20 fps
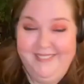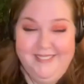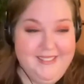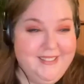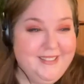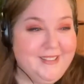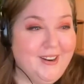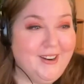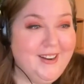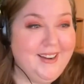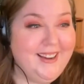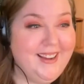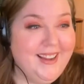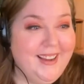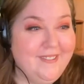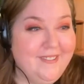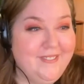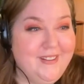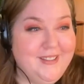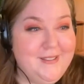Sorry, I
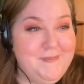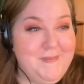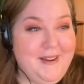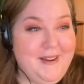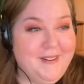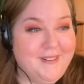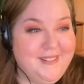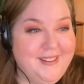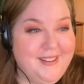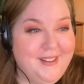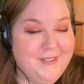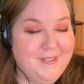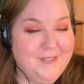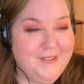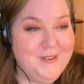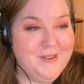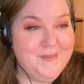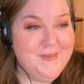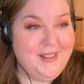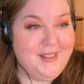have a speaker in the other
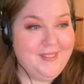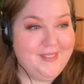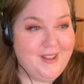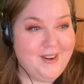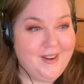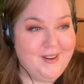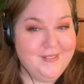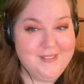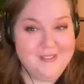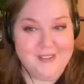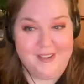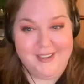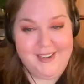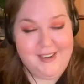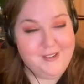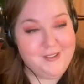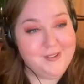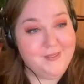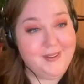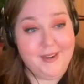room that thought I was
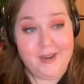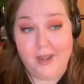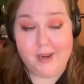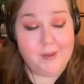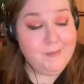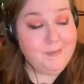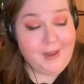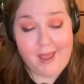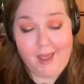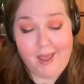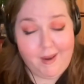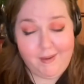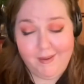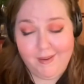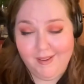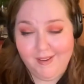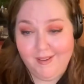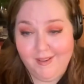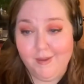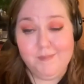talking to it, and I'm not.
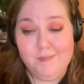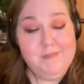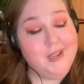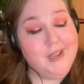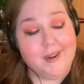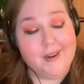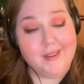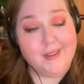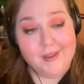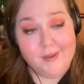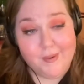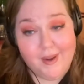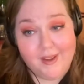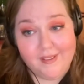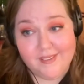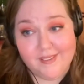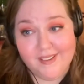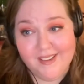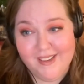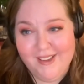I'm talking to you
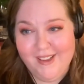guys.